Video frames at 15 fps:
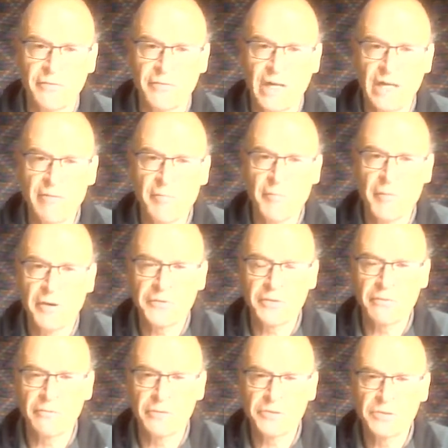the Labour Party
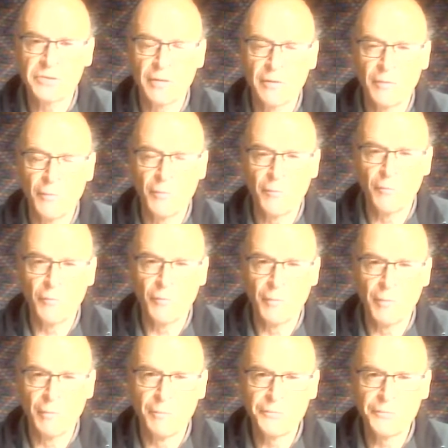was
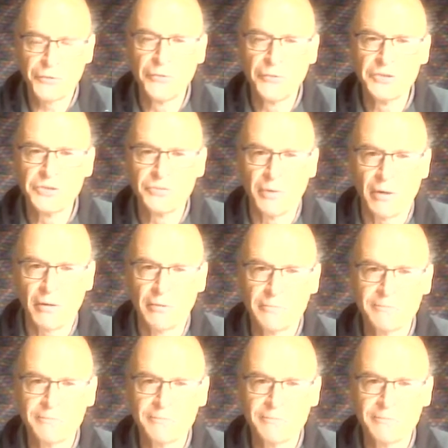pro-Israel.